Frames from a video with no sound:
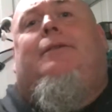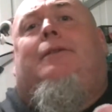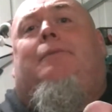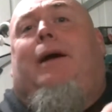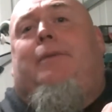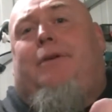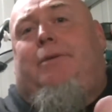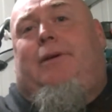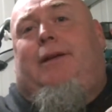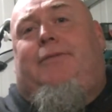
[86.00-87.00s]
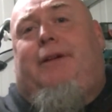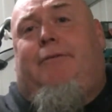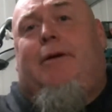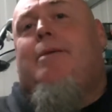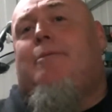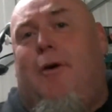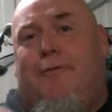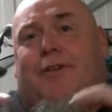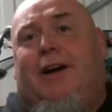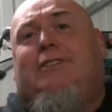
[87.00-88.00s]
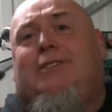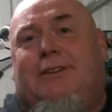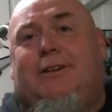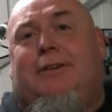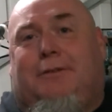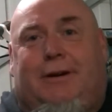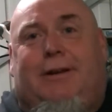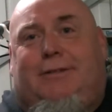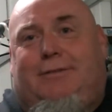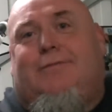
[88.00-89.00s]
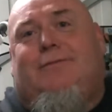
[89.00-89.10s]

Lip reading: back brake with your left hand. Remember, I'm facing you, and